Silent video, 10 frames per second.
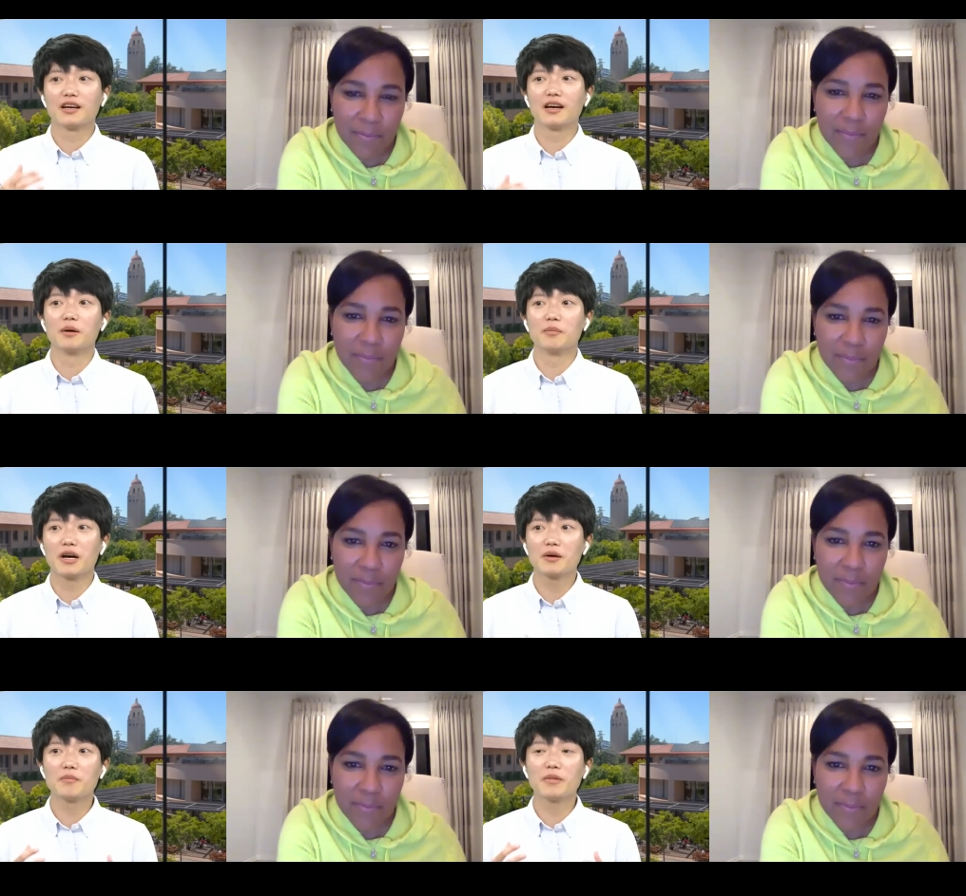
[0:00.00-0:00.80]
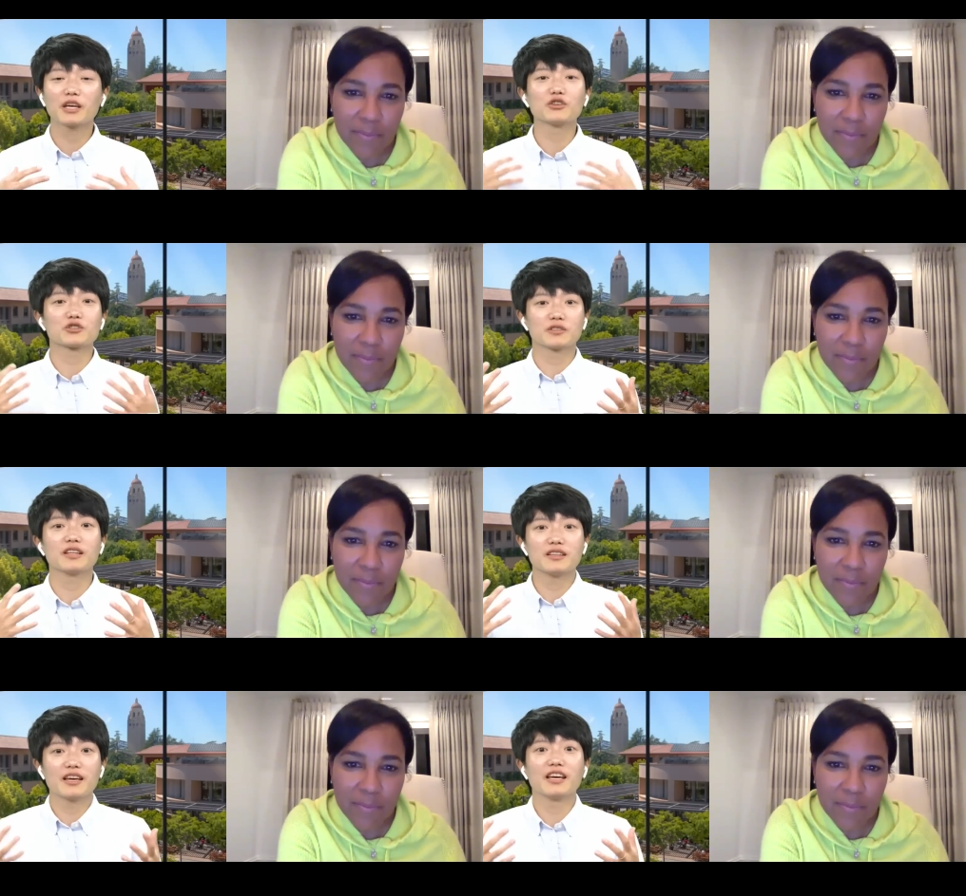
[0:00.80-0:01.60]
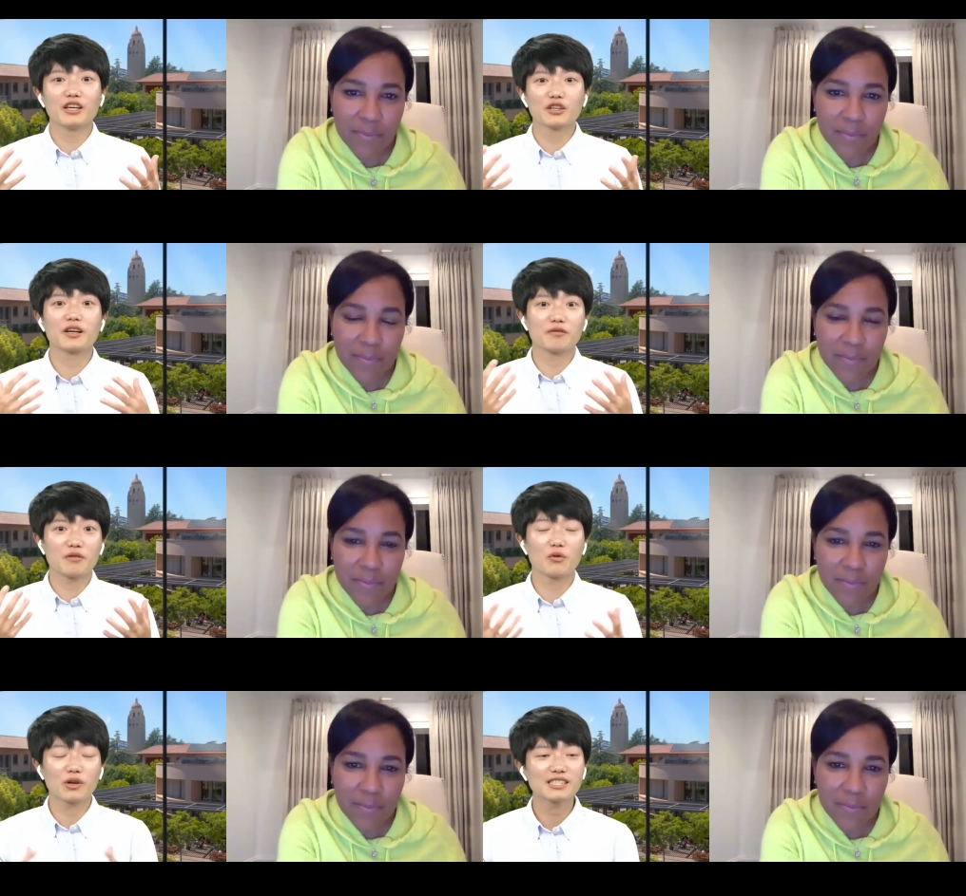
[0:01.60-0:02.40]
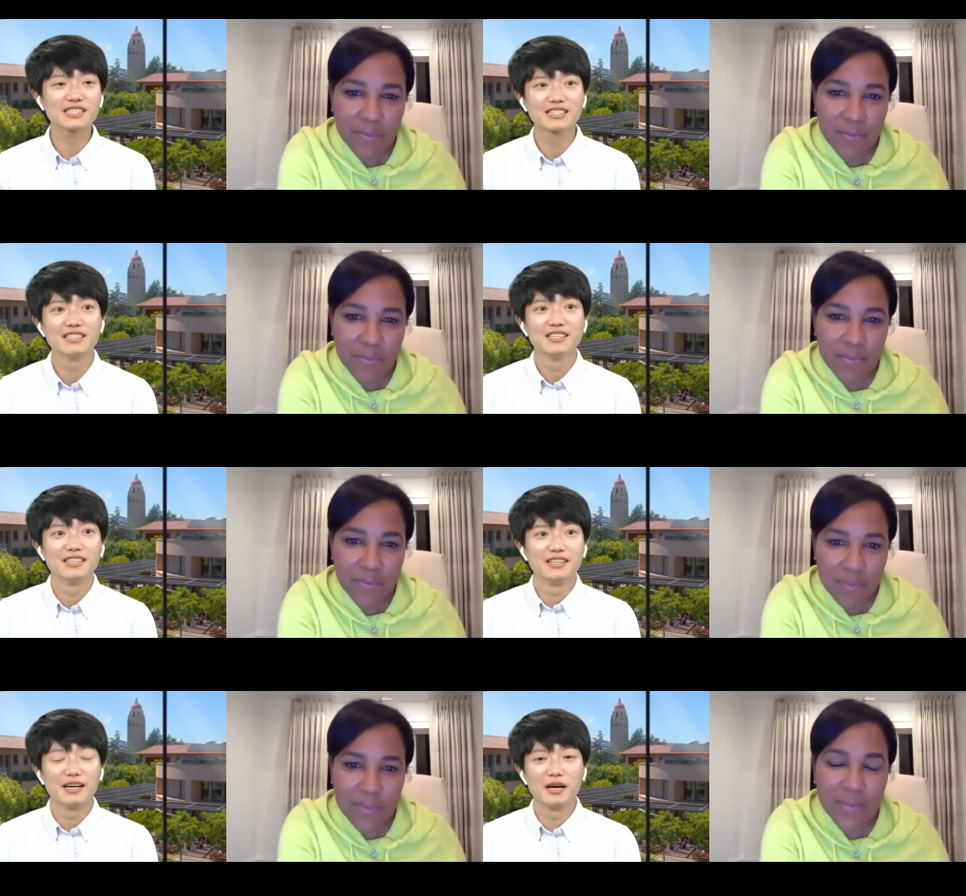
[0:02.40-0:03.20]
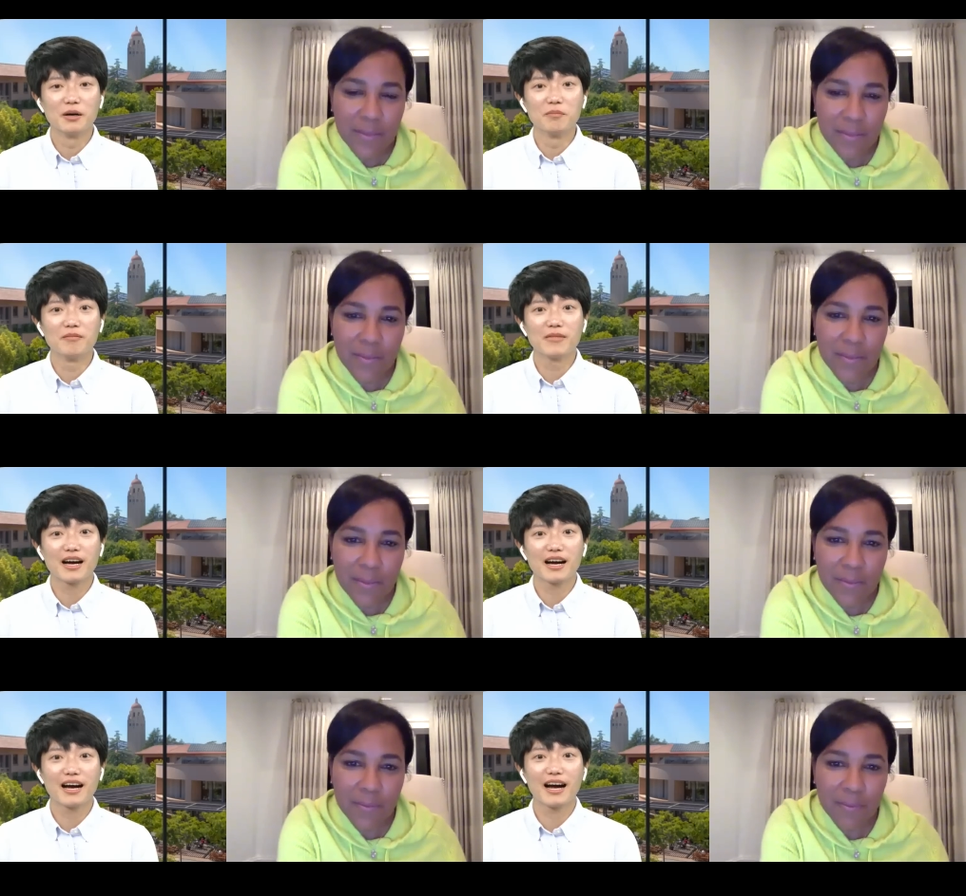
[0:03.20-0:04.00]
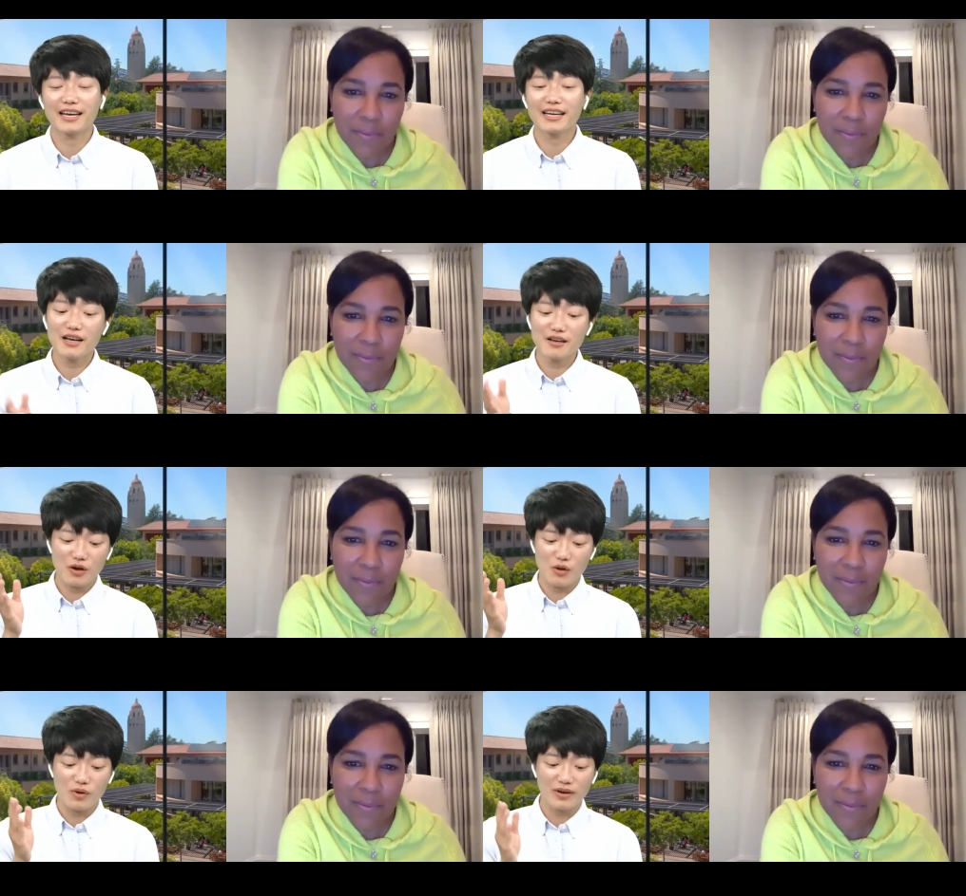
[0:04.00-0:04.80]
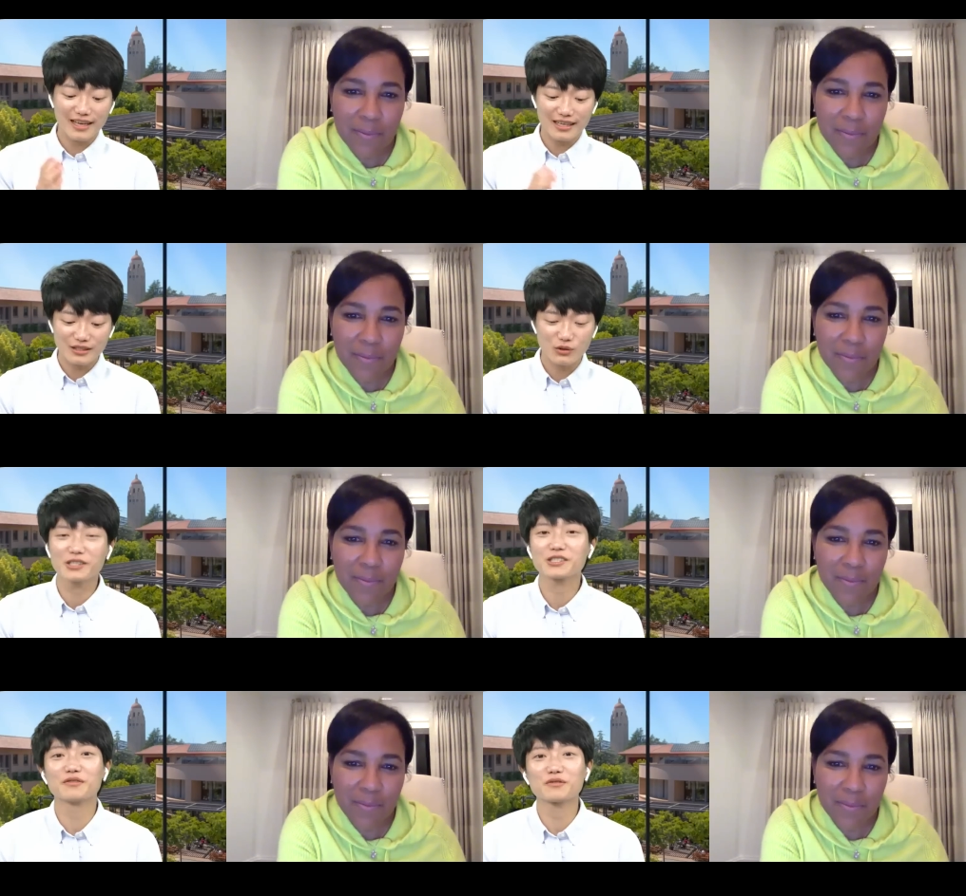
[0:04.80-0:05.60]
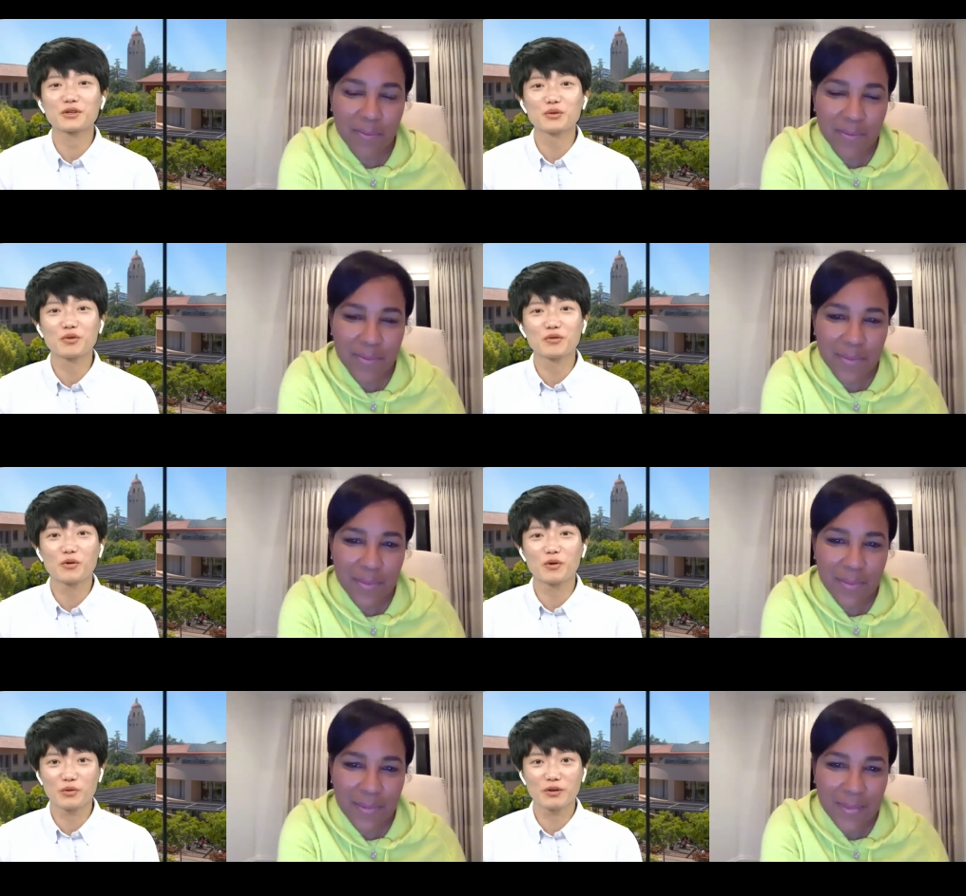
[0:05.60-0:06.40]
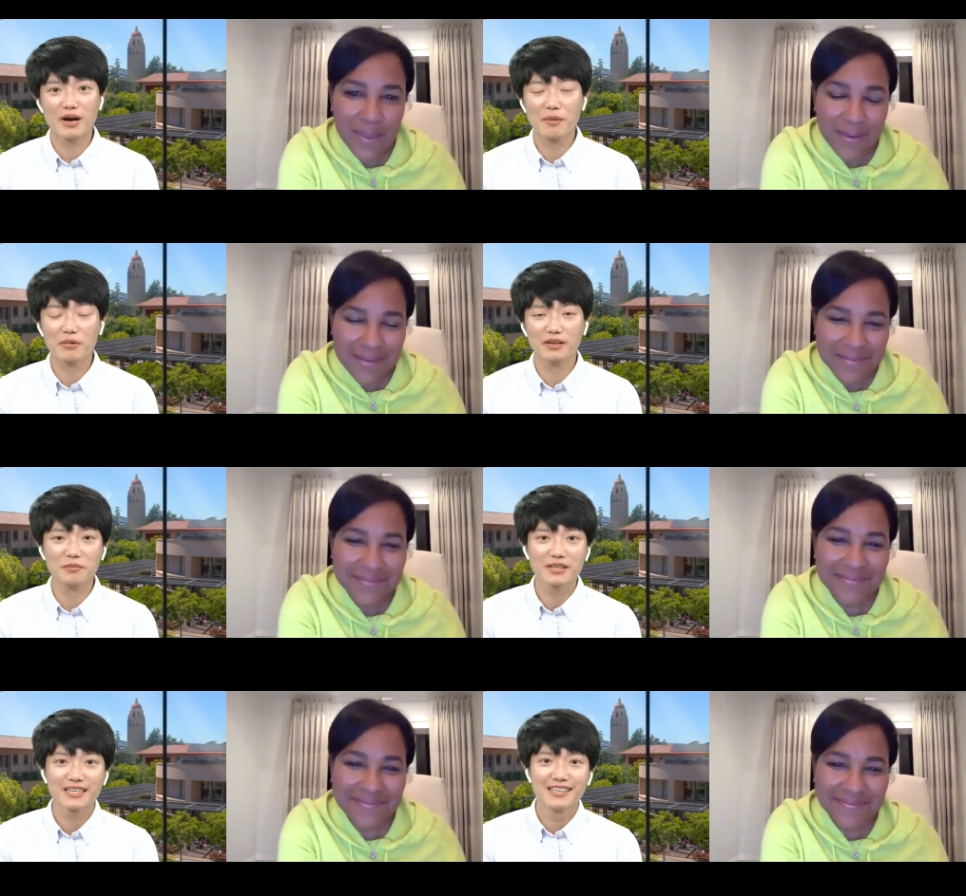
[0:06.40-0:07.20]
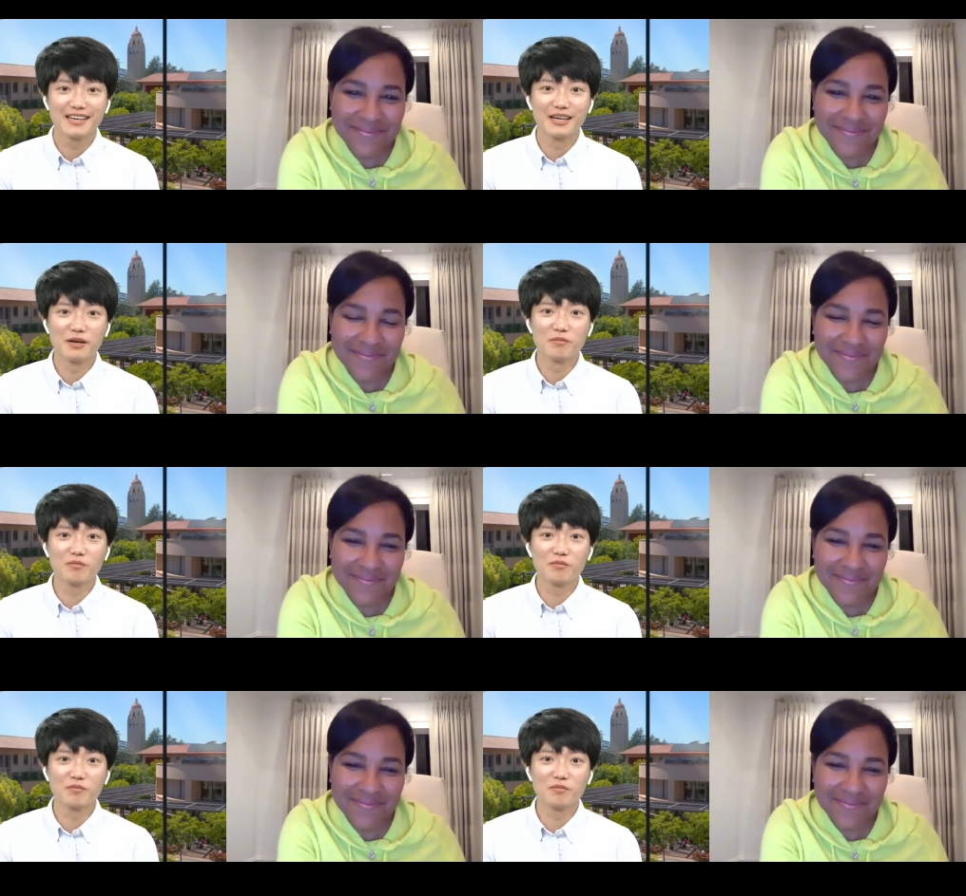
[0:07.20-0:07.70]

Speaker 1: um, making sure that they could have a voice. Um, I have one last question for you before we wrap it up. Um,